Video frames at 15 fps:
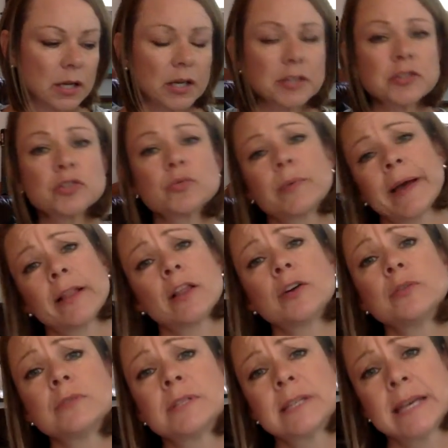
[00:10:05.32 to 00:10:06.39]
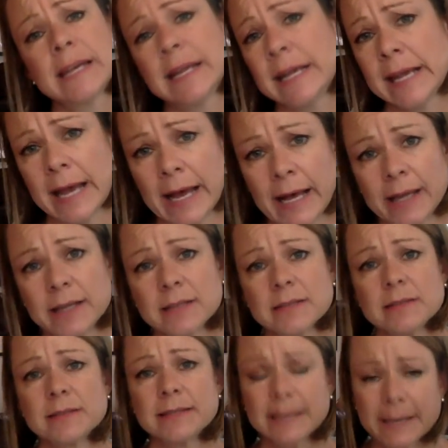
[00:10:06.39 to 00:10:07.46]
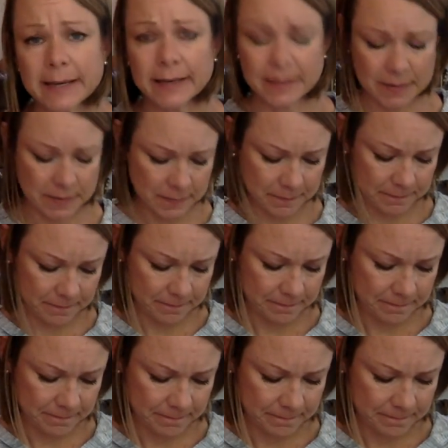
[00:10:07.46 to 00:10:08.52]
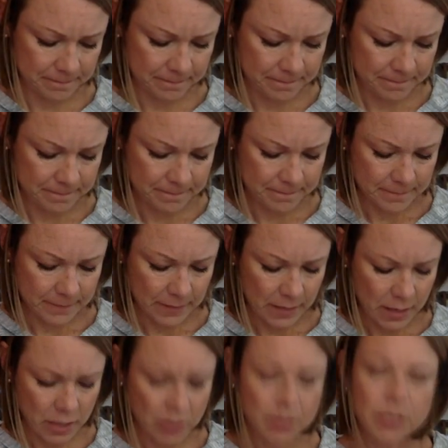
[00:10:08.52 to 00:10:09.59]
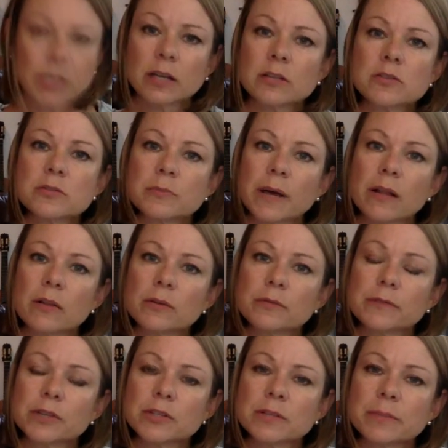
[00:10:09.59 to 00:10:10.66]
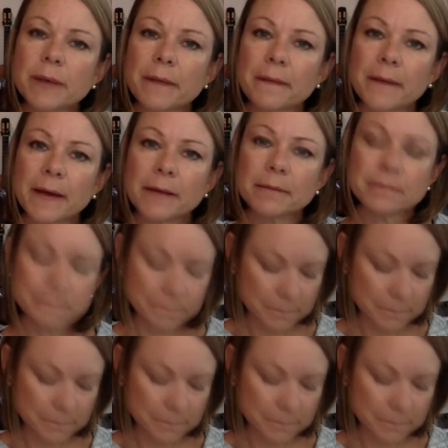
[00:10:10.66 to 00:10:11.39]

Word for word: Consuelo's kitty cat is sick? How do you think Consuelo feels about that?